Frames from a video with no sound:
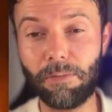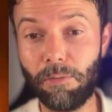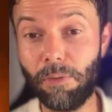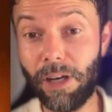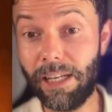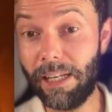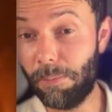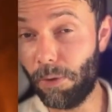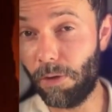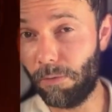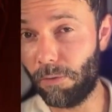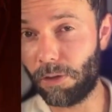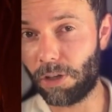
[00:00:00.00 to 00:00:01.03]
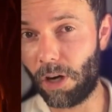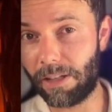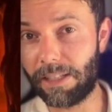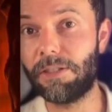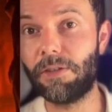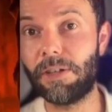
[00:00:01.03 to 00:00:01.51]
really beautiful
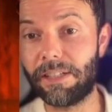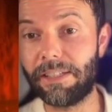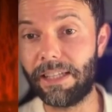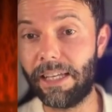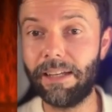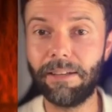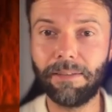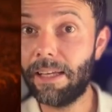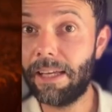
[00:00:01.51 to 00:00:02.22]
shots, as you can see.